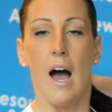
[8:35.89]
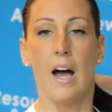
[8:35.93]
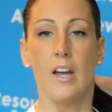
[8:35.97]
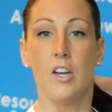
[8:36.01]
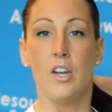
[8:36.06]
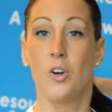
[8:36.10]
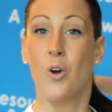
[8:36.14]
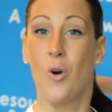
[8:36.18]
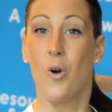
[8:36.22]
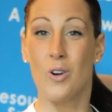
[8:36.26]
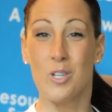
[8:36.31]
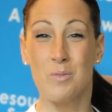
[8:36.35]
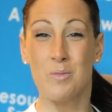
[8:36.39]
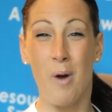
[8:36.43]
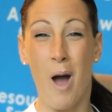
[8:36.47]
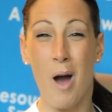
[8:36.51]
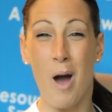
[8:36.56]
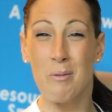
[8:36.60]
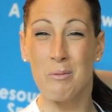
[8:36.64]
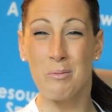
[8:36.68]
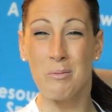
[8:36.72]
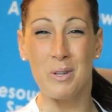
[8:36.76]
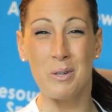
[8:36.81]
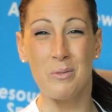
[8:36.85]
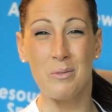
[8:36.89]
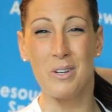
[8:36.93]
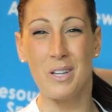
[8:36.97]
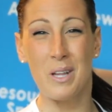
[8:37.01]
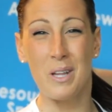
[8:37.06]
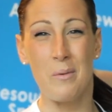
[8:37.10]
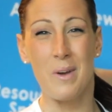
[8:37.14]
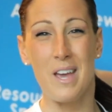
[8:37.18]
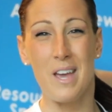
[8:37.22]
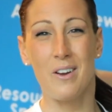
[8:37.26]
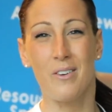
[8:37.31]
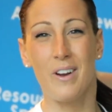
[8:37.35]
Your core's probably really
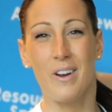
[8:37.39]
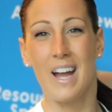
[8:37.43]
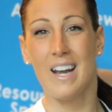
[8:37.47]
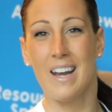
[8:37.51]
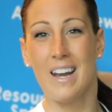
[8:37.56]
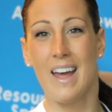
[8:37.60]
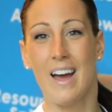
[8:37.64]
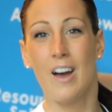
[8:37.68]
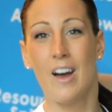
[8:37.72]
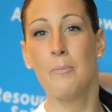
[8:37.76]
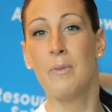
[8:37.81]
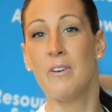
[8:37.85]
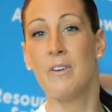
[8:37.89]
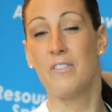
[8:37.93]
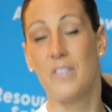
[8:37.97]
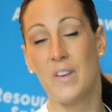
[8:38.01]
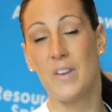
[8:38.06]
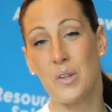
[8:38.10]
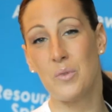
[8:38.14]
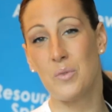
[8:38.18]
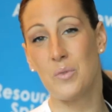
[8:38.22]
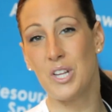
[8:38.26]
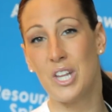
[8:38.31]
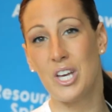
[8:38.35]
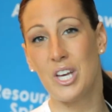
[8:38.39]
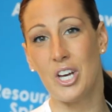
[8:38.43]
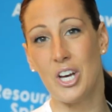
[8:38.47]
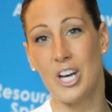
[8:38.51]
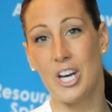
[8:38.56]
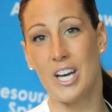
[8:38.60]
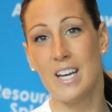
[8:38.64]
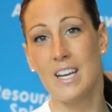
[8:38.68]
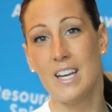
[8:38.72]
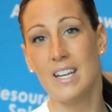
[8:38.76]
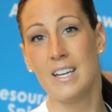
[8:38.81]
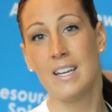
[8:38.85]
weak right now, but feeling really
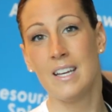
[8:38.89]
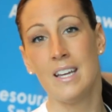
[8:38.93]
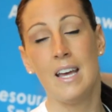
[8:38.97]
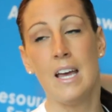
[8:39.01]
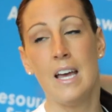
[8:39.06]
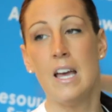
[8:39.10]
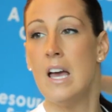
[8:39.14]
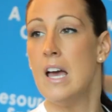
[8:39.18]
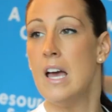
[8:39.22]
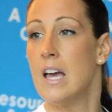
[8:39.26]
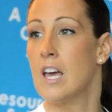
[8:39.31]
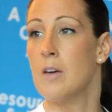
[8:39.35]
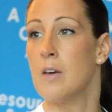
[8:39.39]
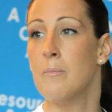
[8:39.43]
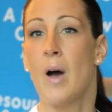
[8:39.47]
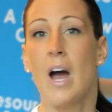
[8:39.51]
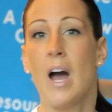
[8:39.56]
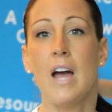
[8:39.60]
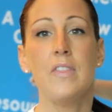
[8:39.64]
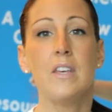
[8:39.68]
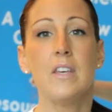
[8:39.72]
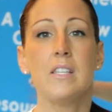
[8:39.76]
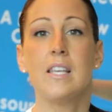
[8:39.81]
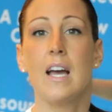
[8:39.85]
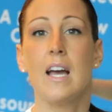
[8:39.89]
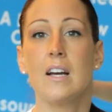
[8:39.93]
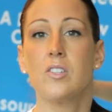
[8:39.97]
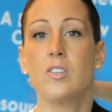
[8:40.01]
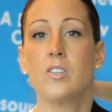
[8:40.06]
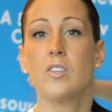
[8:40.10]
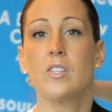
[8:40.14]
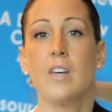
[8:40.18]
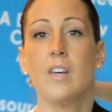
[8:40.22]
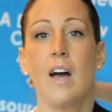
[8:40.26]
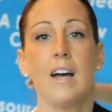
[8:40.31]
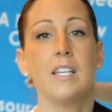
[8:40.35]
good. Combine this
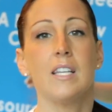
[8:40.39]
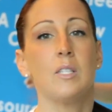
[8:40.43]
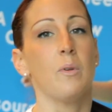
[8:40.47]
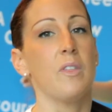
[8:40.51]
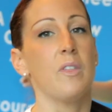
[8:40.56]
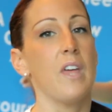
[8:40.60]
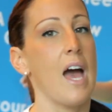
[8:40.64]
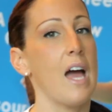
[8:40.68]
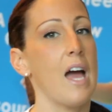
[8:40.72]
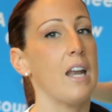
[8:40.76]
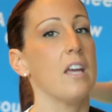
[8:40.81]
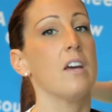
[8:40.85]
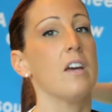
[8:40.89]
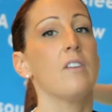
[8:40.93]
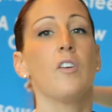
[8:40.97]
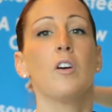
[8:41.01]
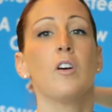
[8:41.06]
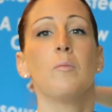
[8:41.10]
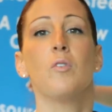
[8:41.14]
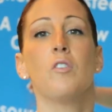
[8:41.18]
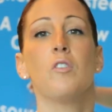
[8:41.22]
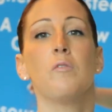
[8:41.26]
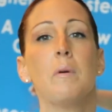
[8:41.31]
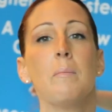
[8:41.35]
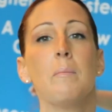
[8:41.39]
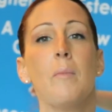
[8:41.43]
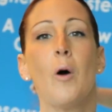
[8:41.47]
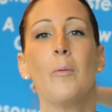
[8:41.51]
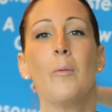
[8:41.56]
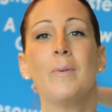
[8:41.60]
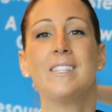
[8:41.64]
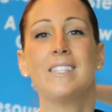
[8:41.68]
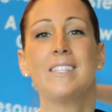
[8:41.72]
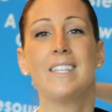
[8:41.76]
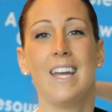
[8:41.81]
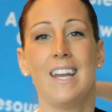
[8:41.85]
exercise with any of our movement
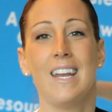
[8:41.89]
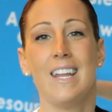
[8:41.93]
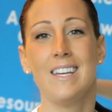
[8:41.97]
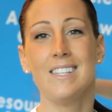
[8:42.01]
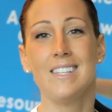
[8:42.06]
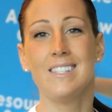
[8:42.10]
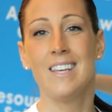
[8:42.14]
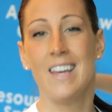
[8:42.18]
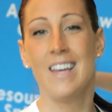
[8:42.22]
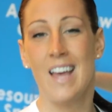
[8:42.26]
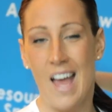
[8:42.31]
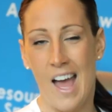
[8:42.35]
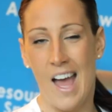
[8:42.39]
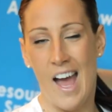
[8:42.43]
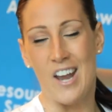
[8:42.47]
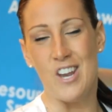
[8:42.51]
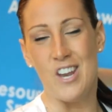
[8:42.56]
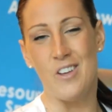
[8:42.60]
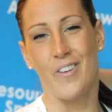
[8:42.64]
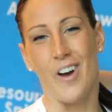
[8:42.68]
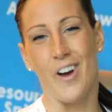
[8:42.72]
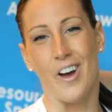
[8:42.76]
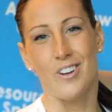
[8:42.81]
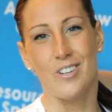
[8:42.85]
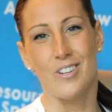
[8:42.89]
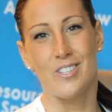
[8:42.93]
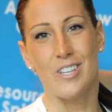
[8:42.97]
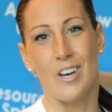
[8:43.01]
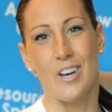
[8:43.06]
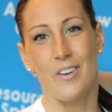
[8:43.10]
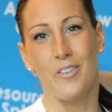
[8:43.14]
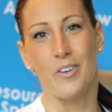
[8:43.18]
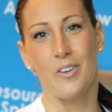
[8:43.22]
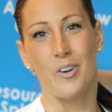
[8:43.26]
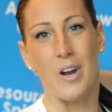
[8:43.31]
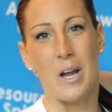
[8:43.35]
moments, ladies, and you've got
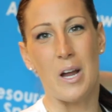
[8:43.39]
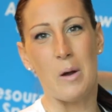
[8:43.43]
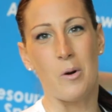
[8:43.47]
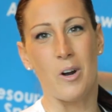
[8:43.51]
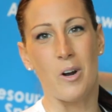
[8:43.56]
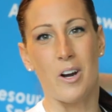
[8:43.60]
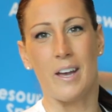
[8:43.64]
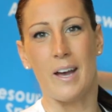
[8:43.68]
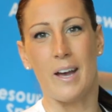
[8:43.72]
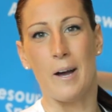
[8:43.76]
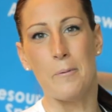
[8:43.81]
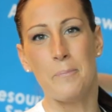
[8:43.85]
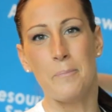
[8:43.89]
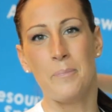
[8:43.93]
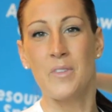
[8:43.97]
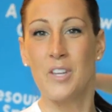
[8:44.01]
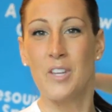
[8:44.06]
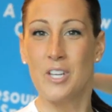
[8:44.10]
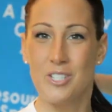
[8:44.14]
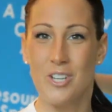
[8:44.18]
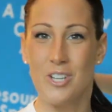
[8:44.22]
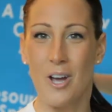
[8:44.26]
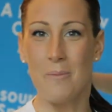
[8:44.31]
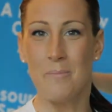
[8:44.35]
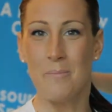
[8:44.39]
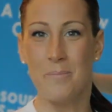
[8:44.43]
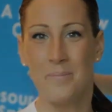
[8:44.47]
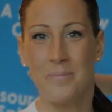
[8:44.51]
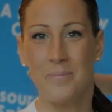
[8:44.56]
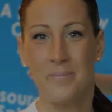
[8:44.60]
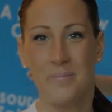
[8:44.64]
yourself a great workout. Good job.